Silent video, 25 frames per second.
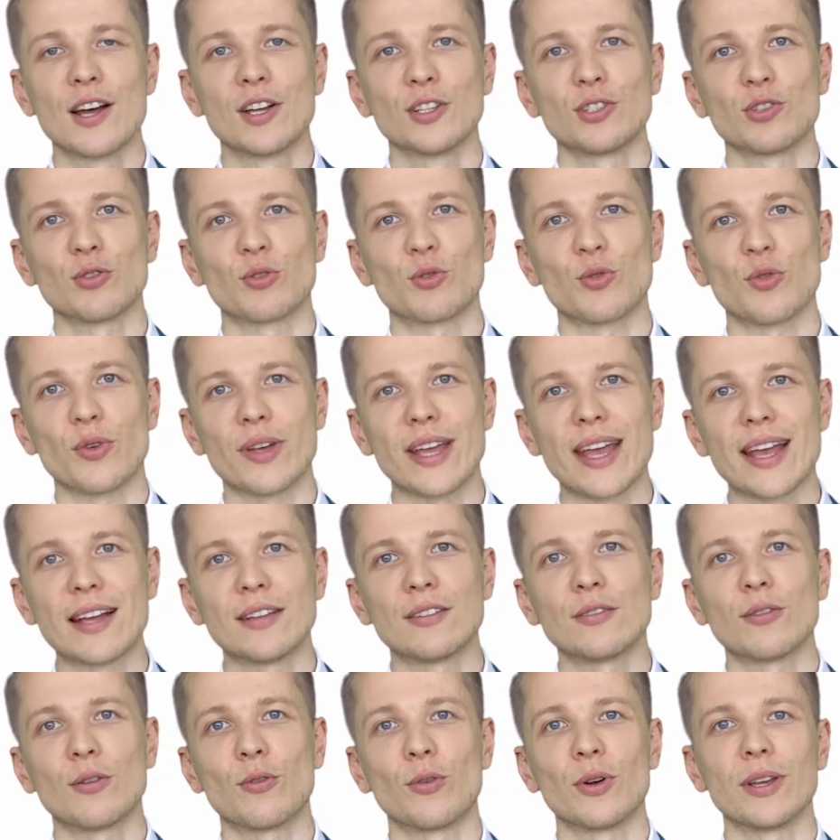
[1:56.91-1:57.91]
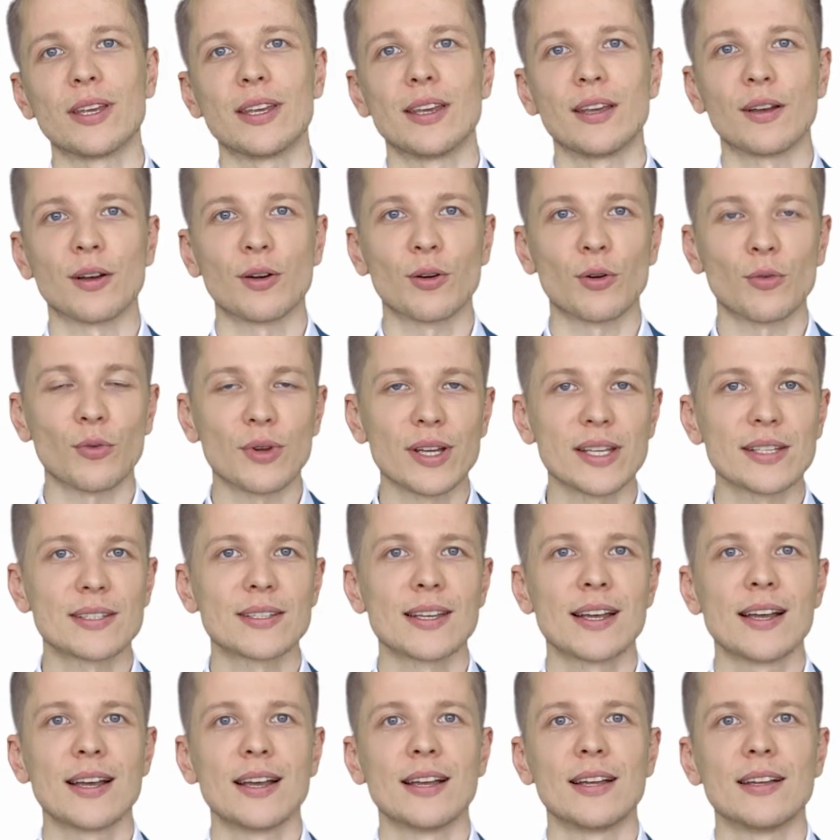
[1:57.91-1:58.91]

to create or increase